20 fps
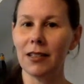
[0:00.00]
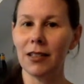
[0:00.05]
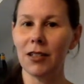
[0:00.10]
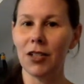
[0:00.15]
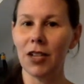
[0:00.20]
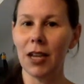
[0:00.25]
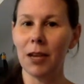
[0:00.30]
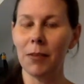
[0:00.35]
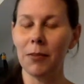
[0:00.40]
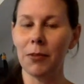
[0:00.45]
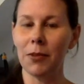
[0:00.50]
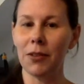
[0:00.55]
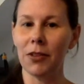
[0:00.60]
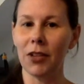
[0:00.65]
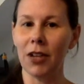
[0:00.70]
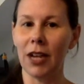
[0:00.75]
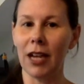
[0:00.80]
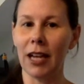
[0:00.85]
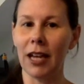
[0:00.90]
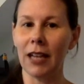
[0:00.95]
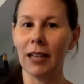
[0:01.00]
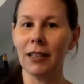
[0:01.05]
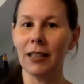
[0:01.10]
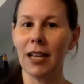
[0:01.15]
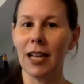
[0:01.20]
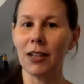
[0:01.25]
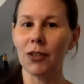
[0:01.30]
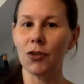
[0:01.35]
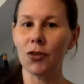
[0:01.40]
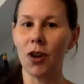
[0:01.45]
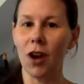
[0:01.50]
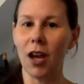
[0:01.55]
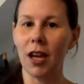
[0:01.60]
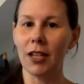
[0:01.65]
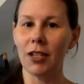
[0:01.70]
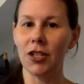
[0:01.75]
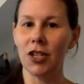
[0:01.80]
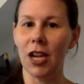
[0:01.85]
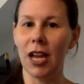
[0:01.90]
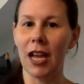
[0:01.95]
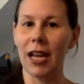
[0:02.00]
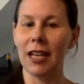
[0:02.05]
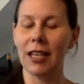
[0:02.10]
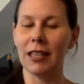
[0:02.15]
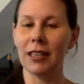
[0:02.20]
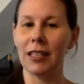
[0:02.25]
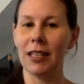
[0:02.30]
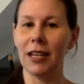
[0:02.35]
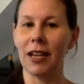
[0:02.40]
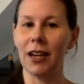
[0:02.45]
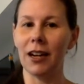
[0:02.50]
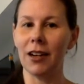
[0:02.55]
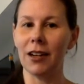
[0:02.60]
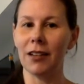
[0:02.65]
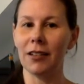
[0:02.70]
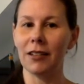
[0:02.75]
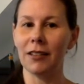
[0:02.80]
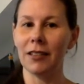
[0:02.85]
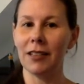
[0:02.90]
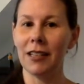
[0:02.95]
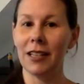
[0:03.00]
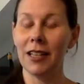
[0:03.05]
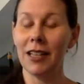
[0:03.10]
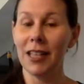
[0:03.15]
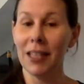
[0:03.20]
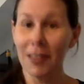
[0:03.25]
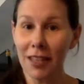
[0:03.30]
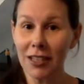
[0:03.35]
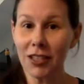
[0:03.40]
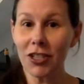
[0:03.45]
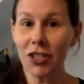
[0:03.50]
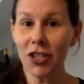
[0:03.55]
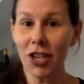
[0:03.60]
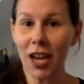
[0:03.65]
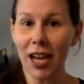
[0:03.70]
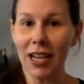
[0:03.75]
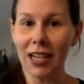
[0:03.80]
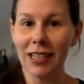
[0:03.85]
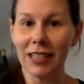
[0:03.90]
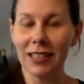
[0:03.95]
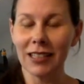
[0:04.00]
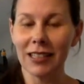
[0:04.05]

shape with your hand and draw a J in the air. That's a J.